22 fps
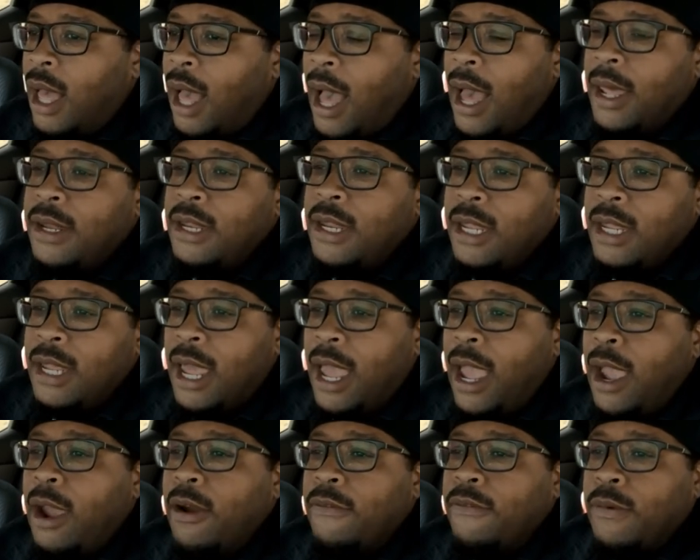I need
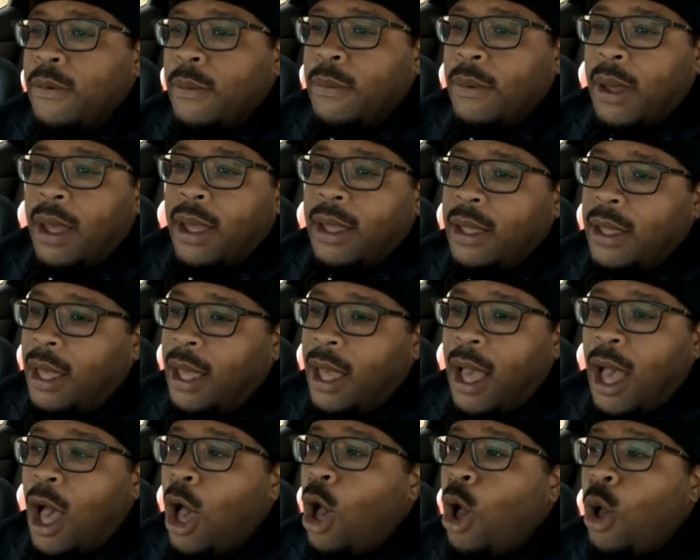air from all,
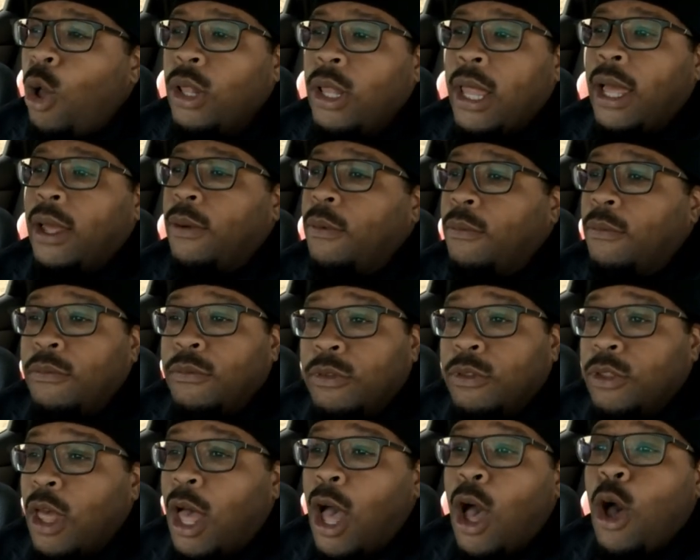all
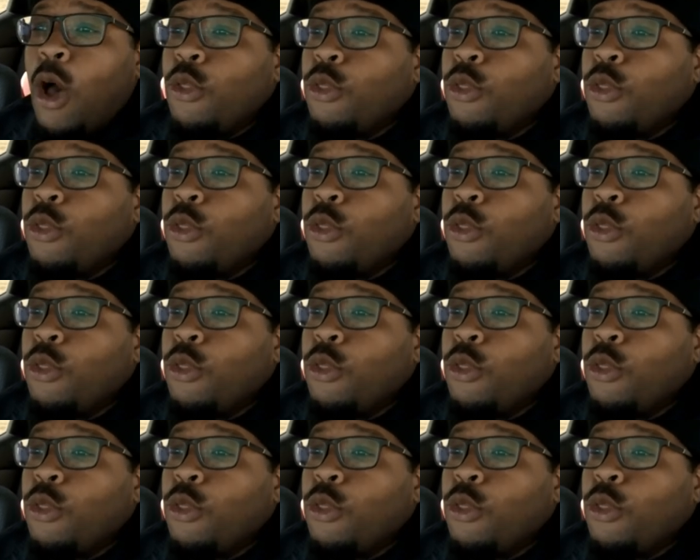throughout.